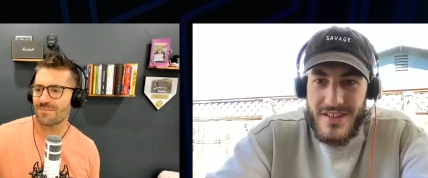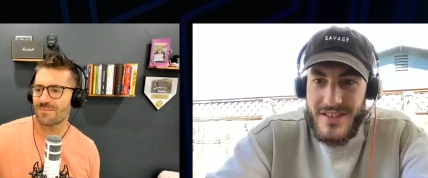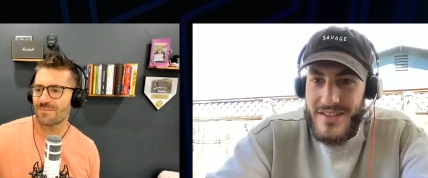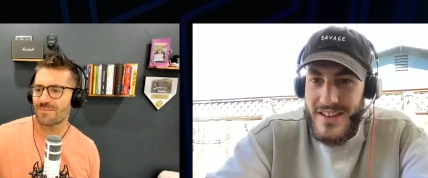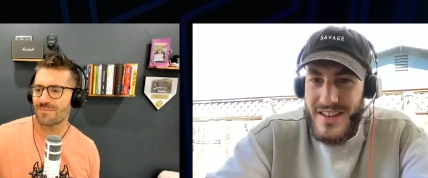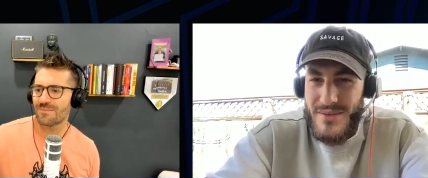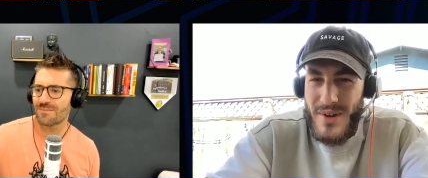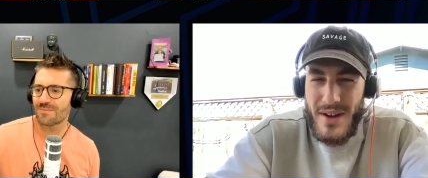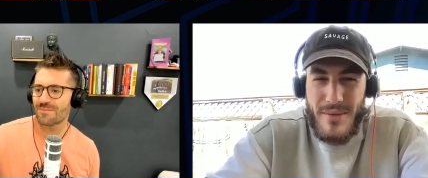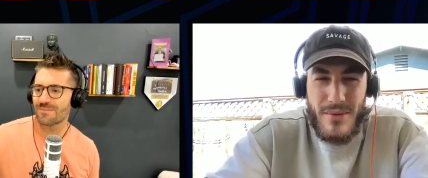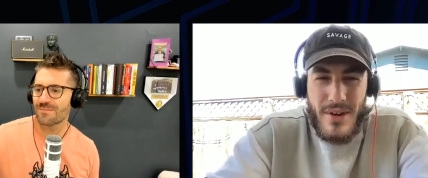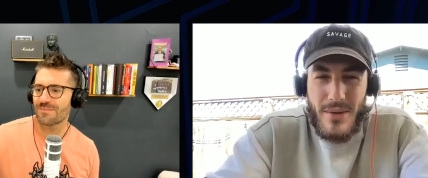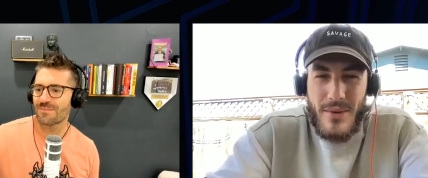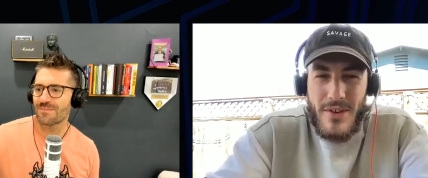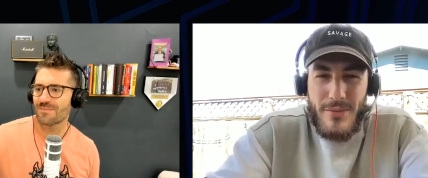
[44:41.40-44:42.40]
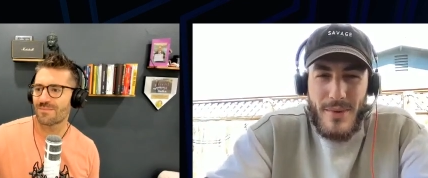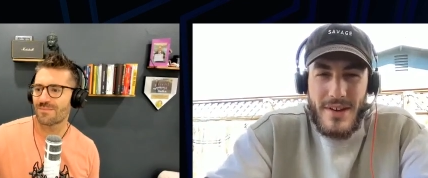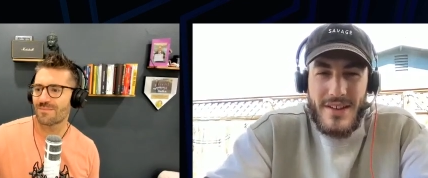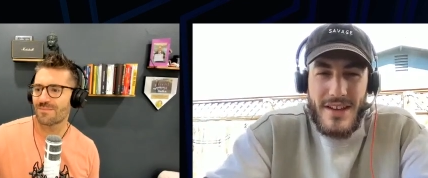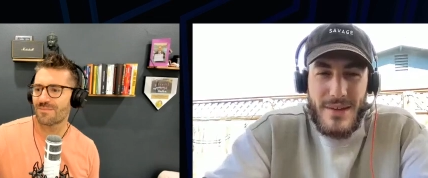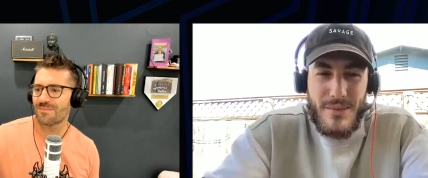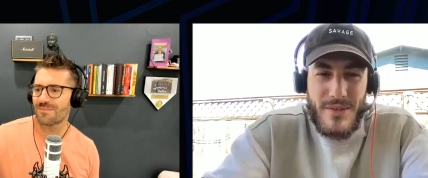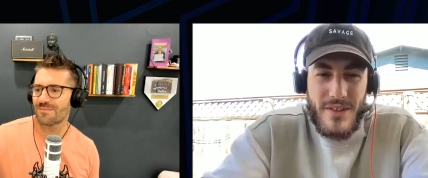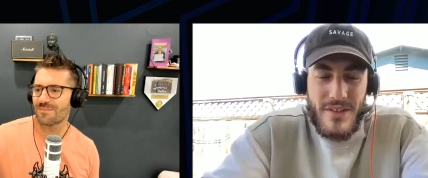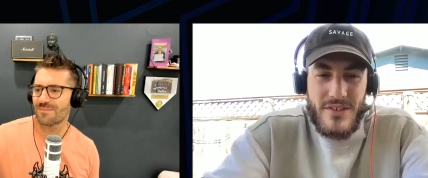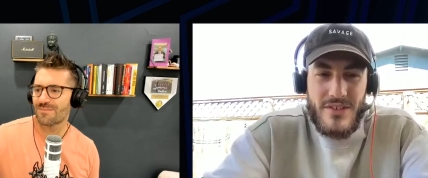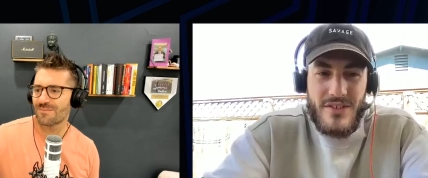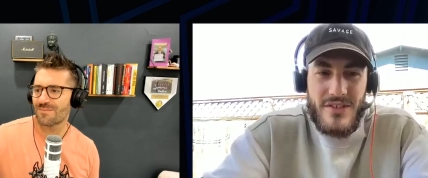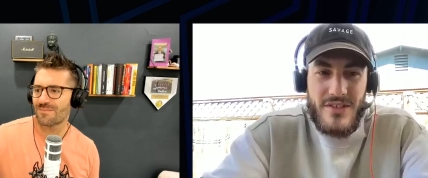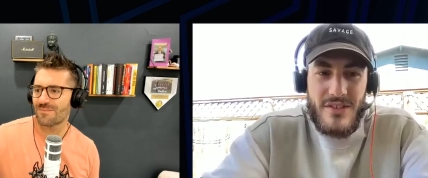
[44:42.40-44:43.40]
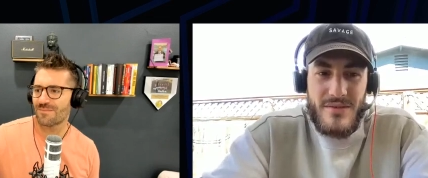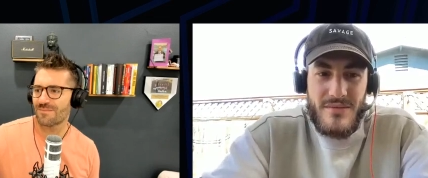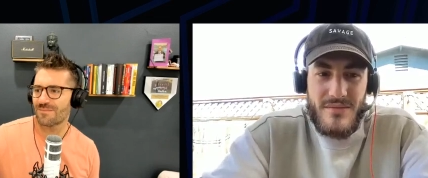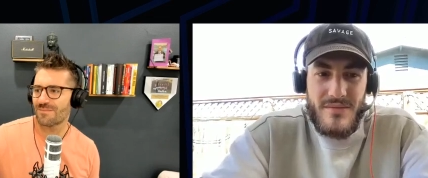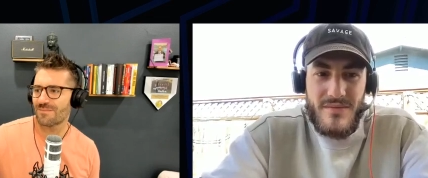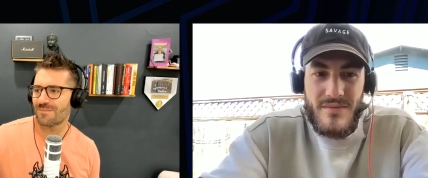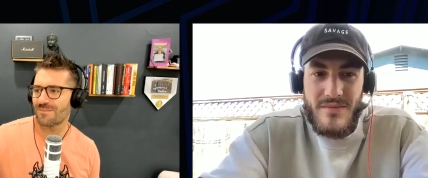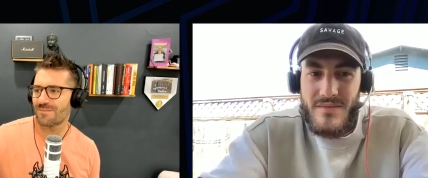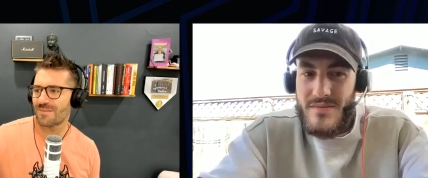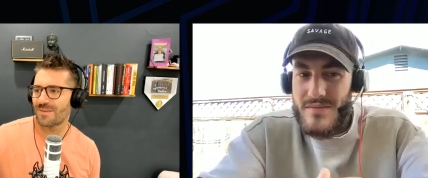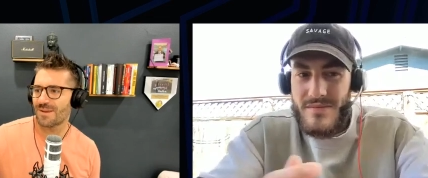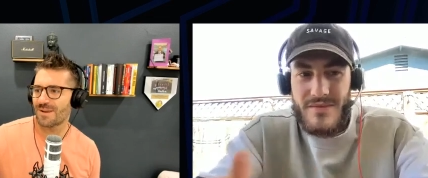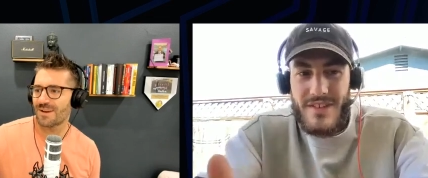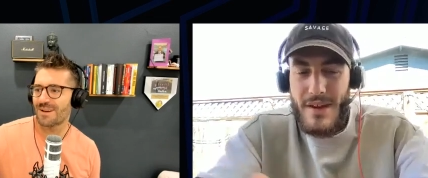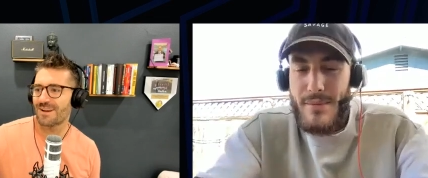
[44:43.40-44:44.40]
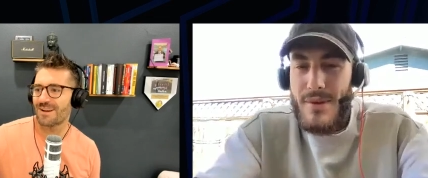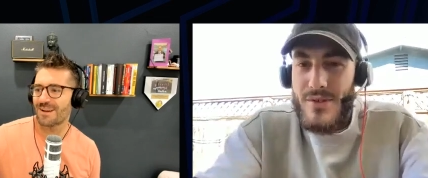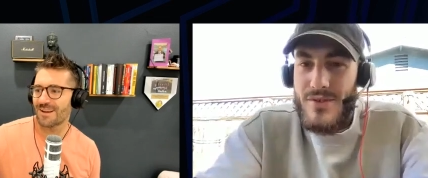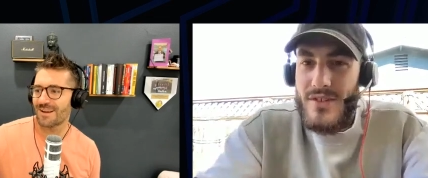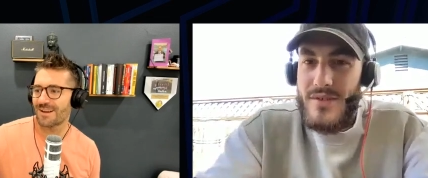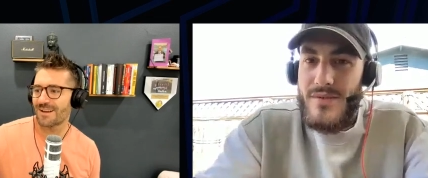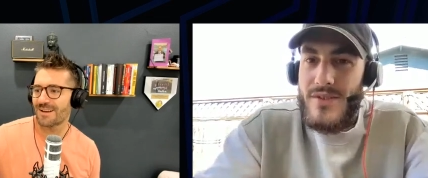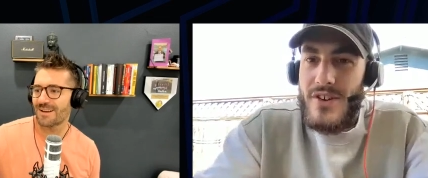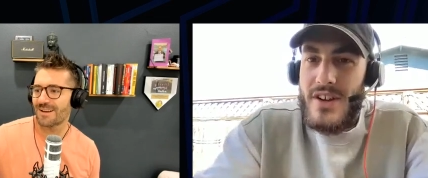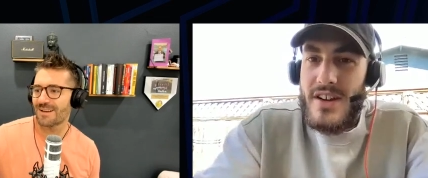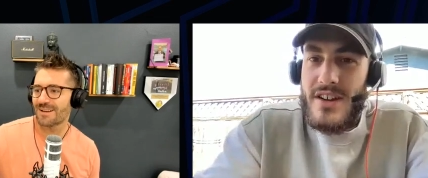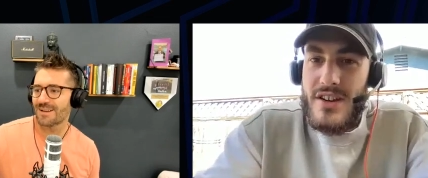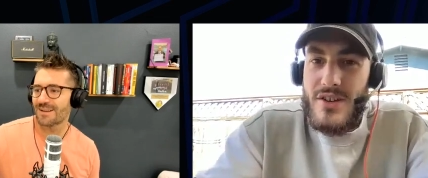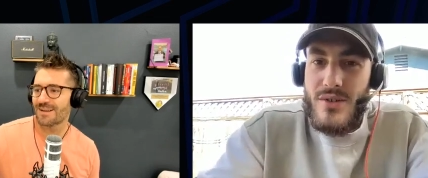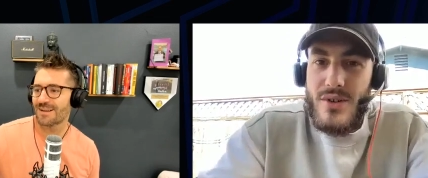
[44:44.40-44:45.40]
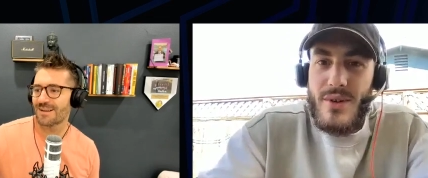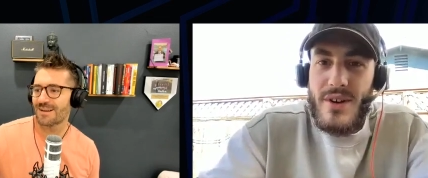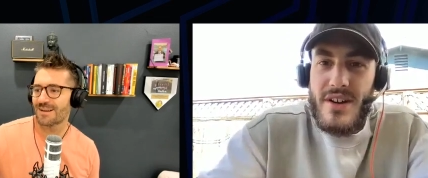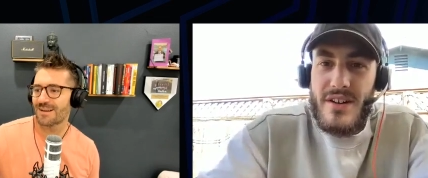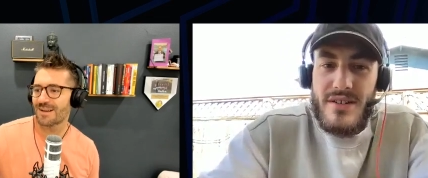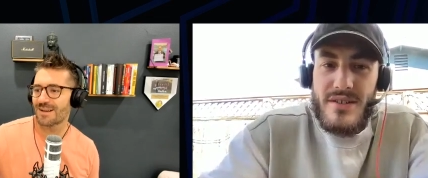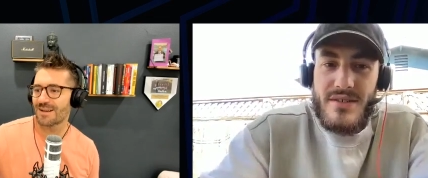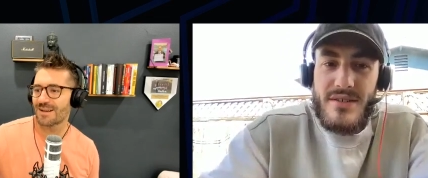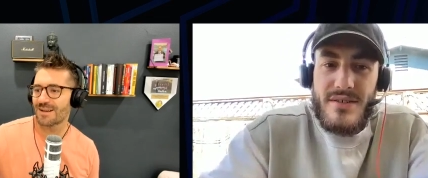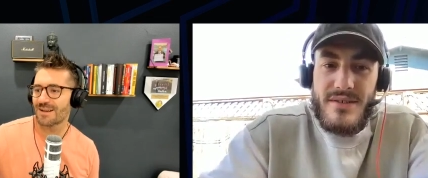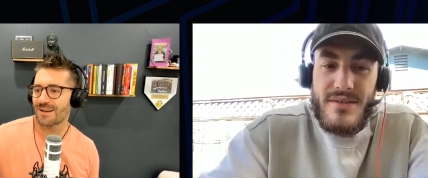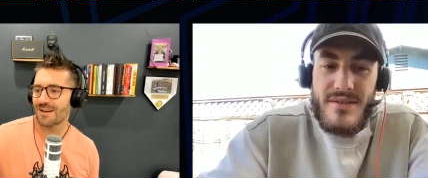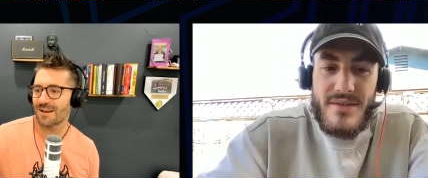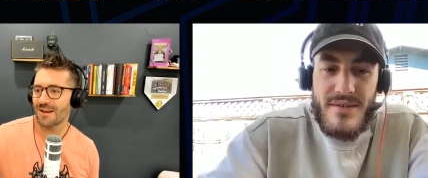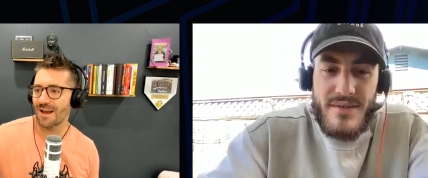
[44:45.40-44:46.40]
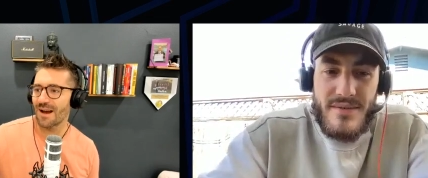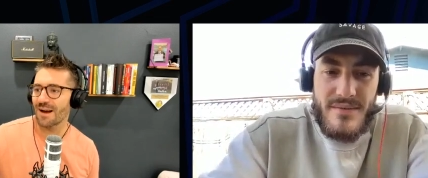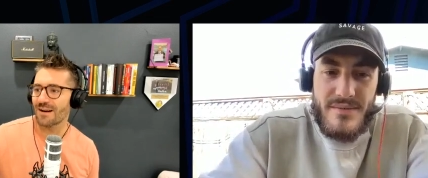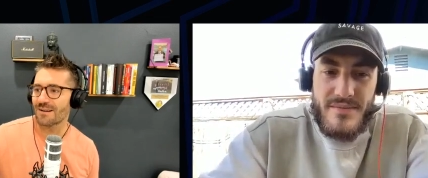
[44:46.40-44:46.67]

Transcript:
Speaker 1: It's like why would I waste my time with these demos if they're not going to go anywhere? Yeah,